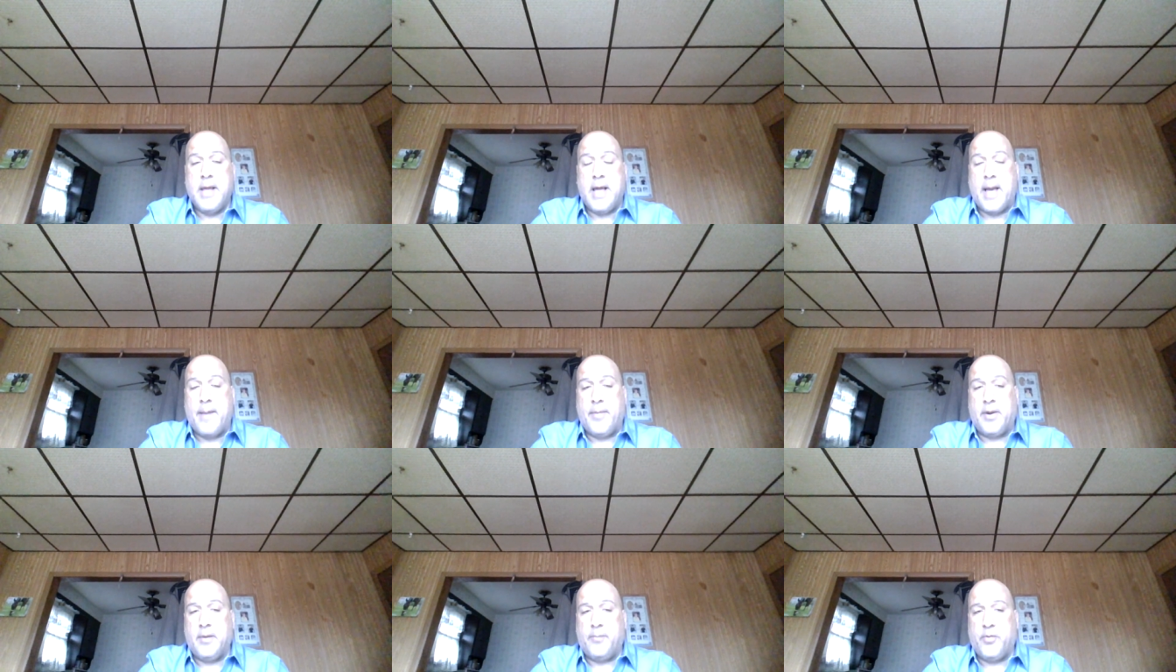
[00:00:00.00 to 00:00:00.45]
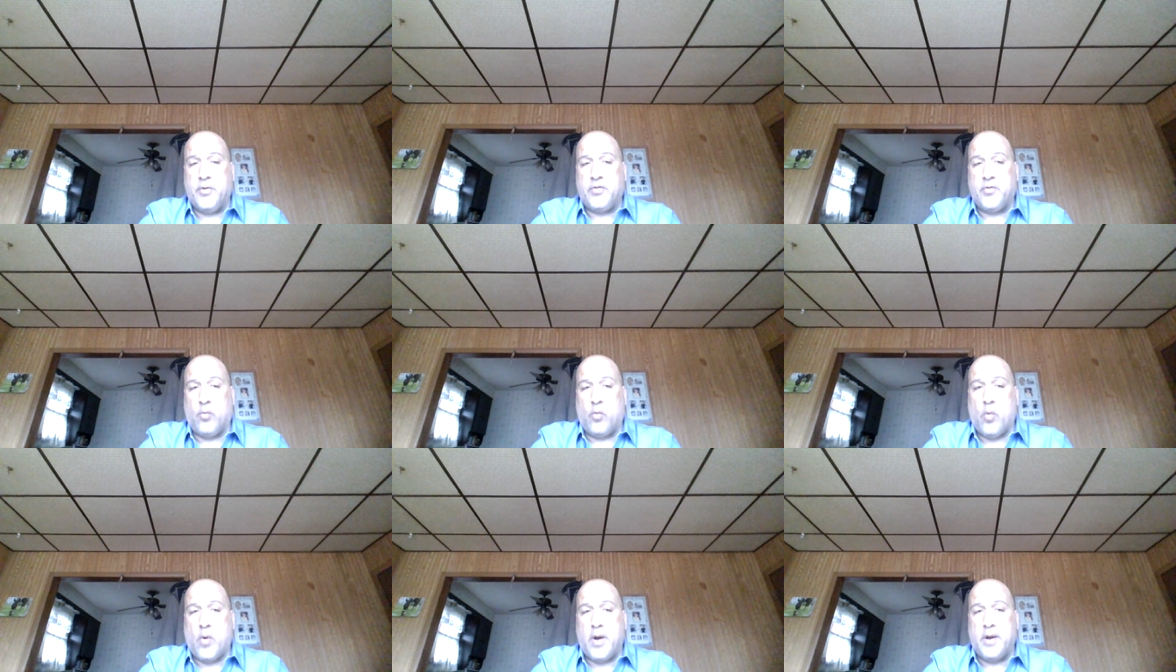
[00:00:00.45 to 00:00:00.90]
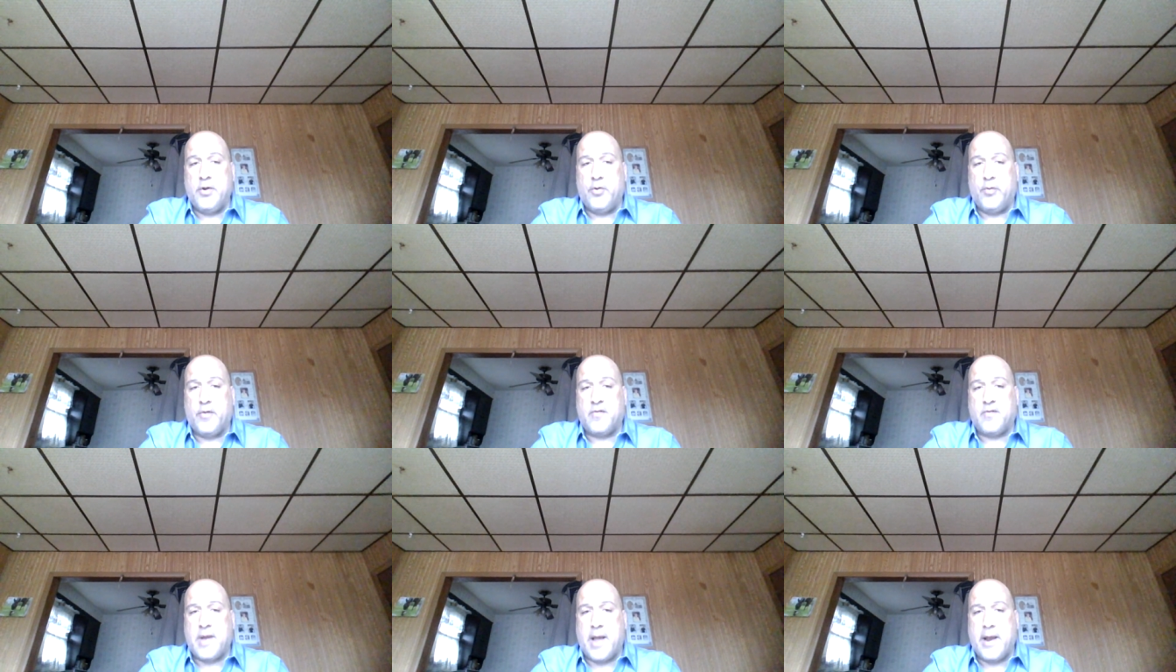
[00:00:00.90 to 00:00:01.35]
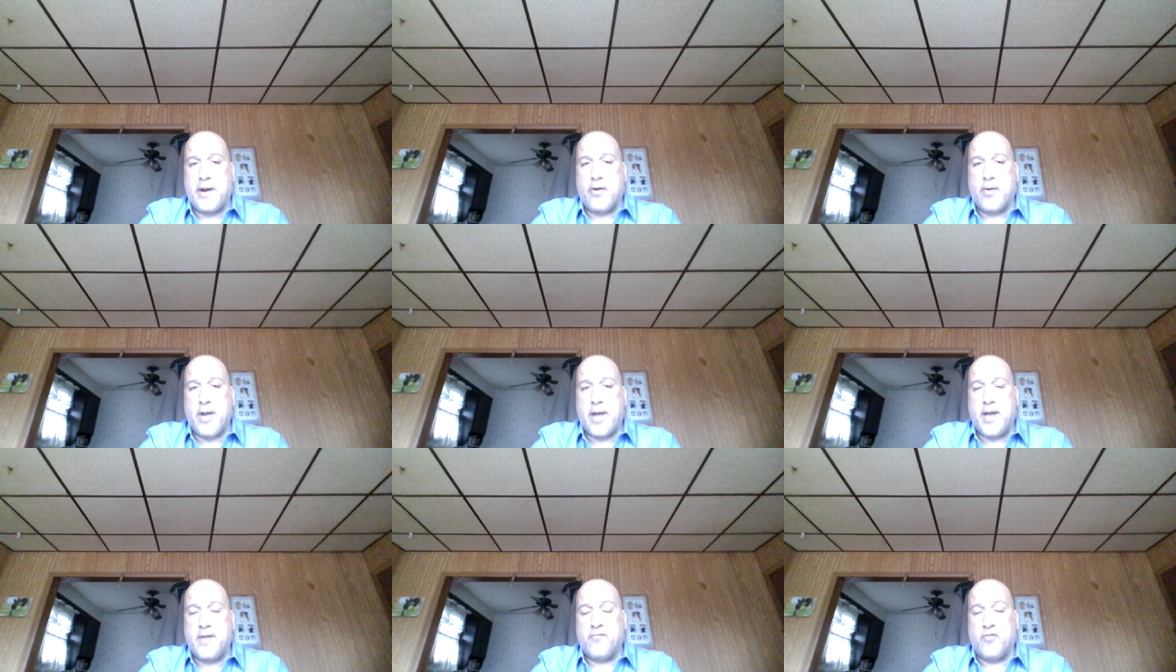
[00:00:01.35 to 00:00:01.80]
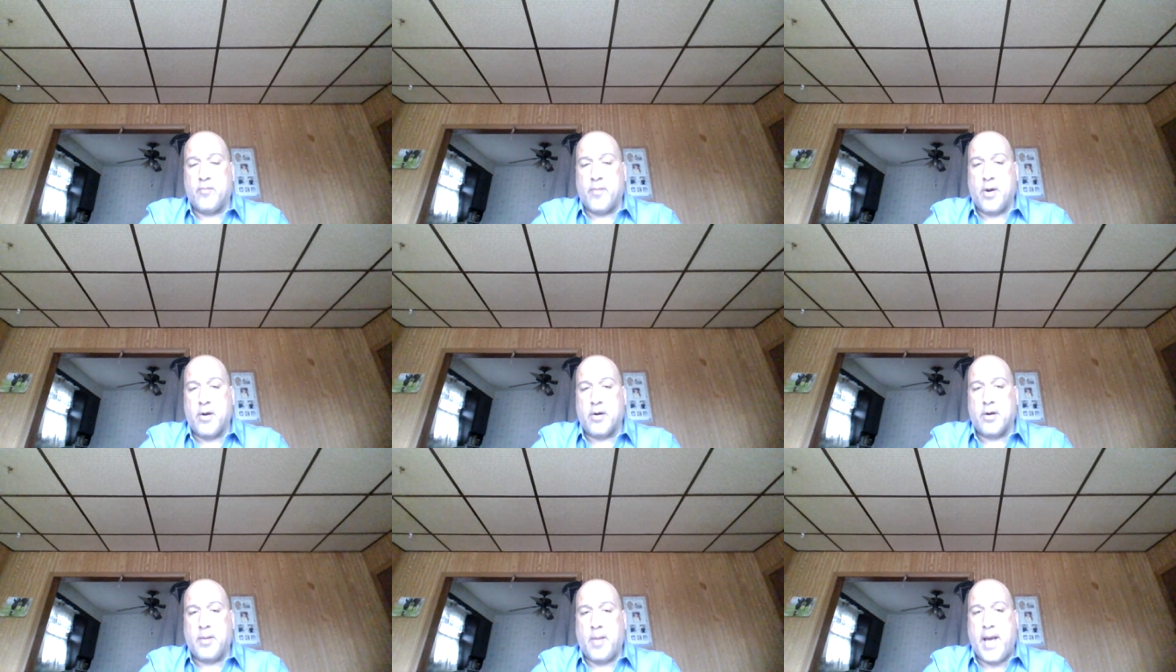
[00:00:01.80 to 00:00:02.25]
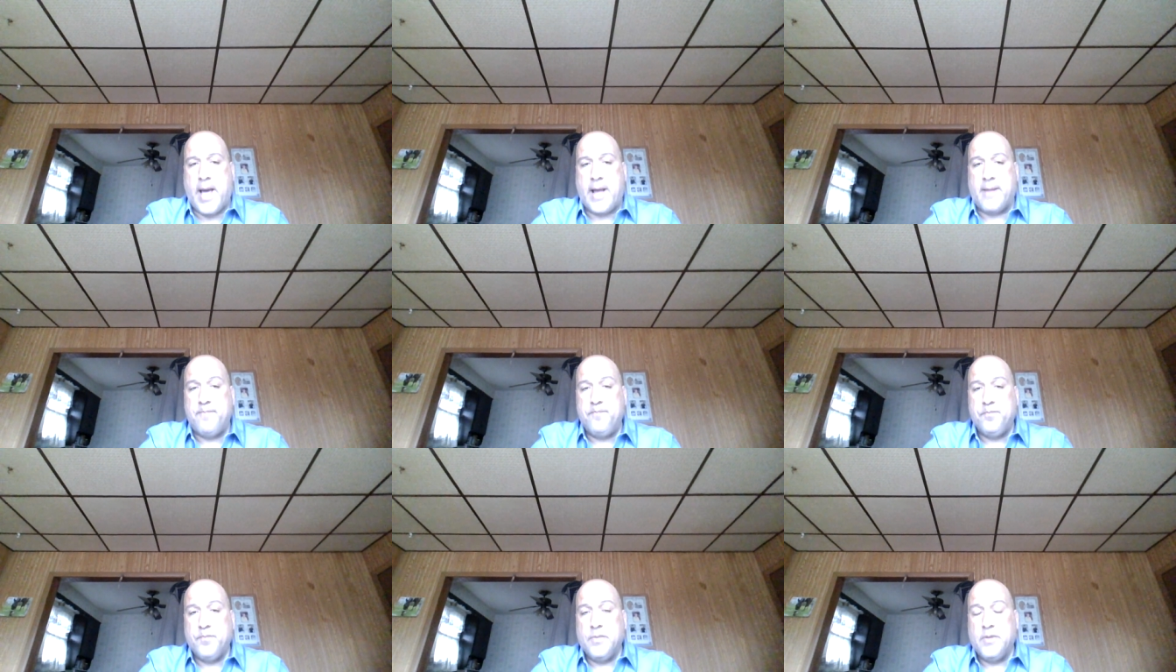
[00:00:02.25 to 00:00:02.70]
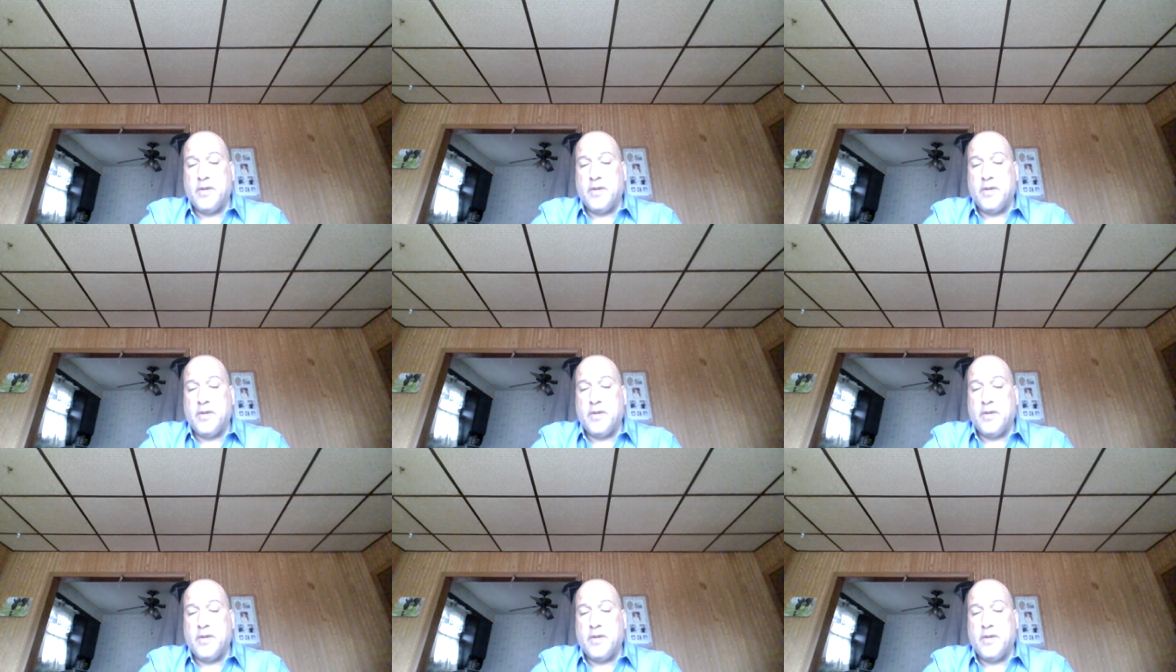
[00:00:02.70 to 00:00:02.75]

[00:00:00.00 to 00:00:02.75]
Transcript: I'm going to put the 1 who is Tiger Han from Mark Glatt.